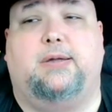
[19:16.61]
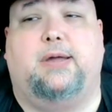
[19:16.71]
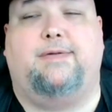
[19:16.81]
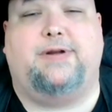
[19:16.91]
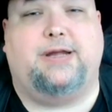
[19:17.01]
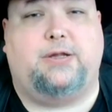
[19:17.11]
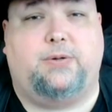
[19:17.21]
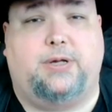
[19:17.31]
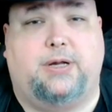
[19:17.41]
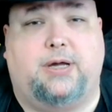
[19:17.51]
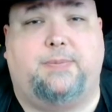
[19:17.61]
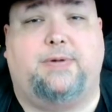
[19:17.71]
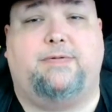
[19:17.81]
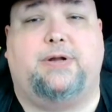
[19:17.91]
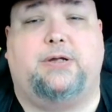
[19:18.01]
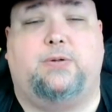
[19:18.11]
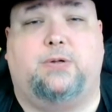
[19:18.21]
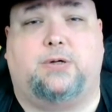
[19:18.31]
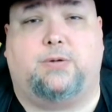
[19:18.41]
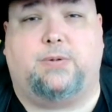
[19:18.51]
every day you get up, every day you
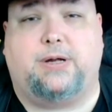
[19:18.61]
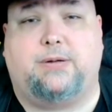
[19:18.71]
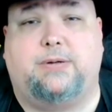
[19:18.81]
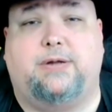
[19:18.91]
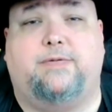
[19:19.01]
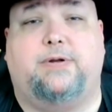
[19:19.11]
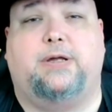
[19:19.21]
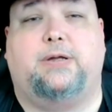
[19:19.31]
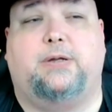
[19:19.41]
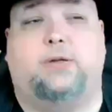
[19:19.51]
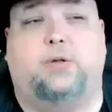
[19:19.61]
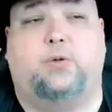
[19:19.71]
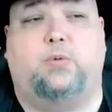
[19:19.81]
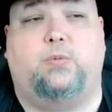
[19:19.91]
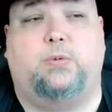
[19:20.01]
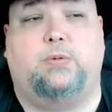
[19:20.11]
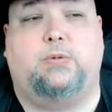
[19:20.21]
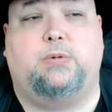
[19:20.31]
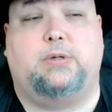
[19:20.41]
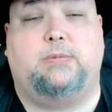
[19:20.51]
look around, every day you
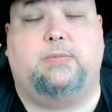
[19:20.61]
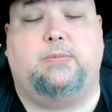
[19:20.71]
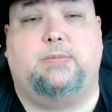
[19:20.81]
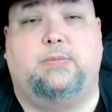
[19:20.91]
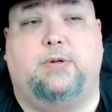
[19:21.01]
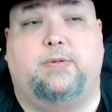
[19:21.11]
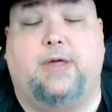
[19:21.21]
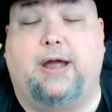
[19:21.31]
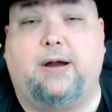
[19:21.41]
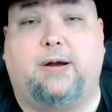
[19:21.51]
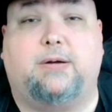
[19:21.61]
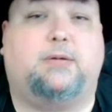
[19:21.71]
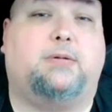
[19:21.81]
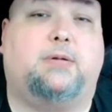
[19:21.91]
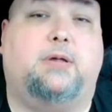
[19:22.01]
you're there.